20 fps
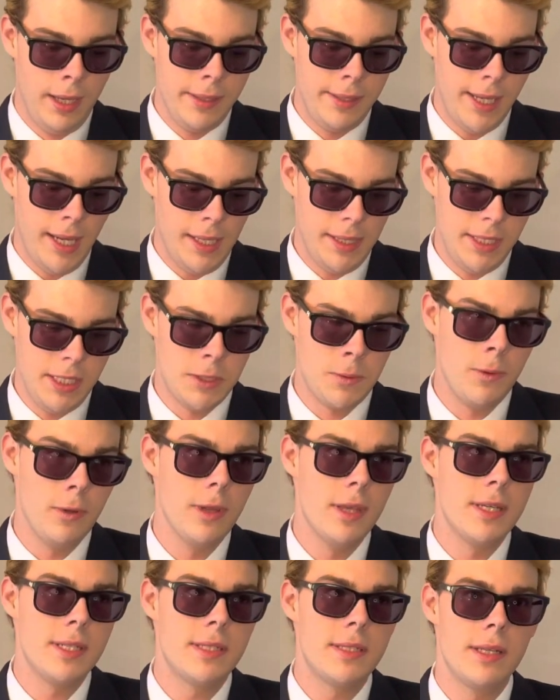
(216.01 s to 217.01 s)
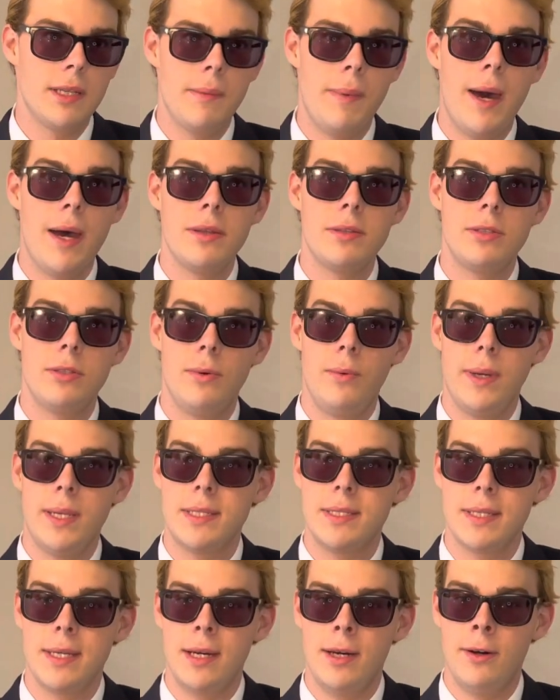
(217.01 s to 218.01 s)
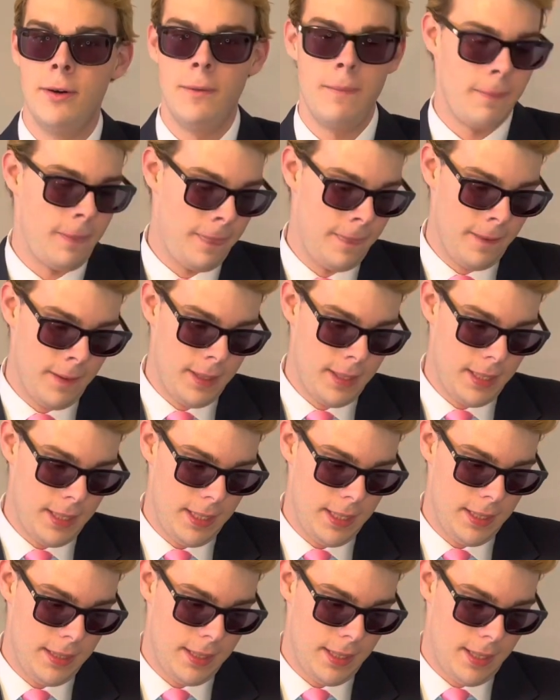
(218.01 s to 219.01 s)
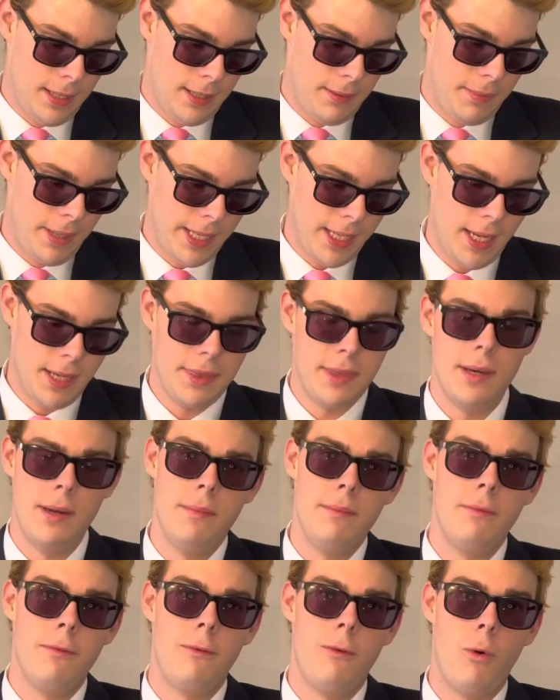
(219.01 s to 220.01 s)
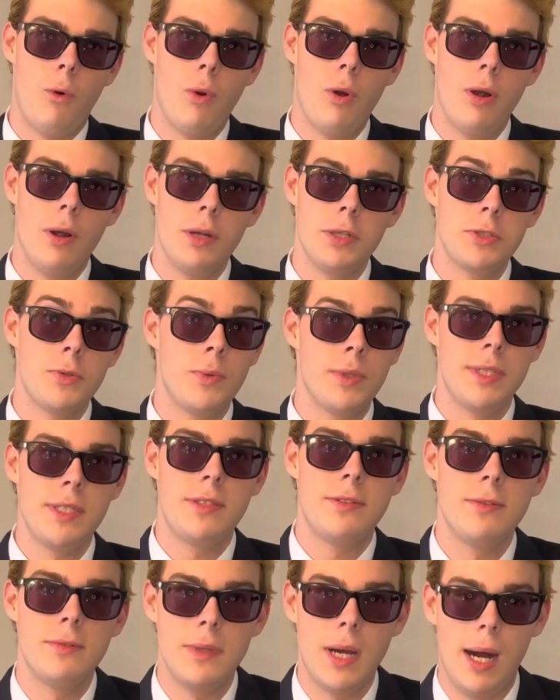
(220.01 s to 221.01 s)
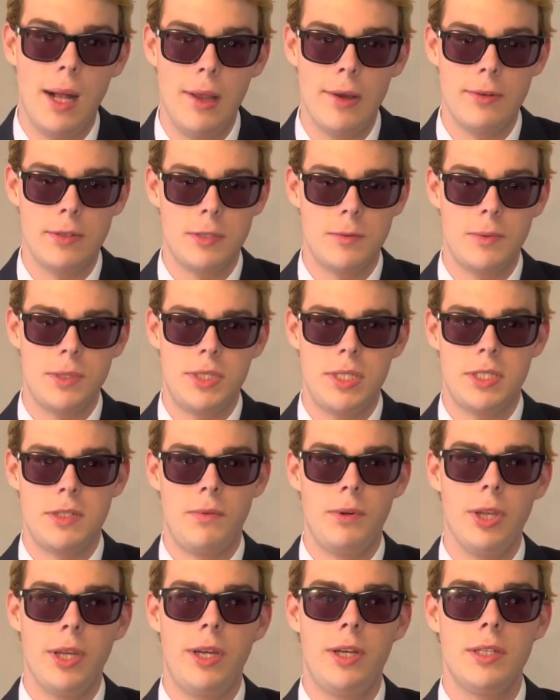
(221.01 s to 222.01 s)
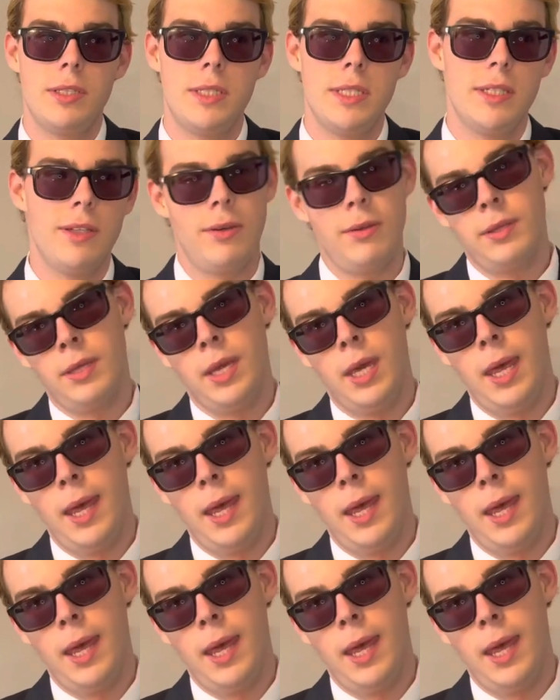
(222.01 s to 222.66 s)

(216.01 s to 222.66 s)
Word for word: Now these were listed about two weeks ago and um, I got them for $22, which is a really good deal.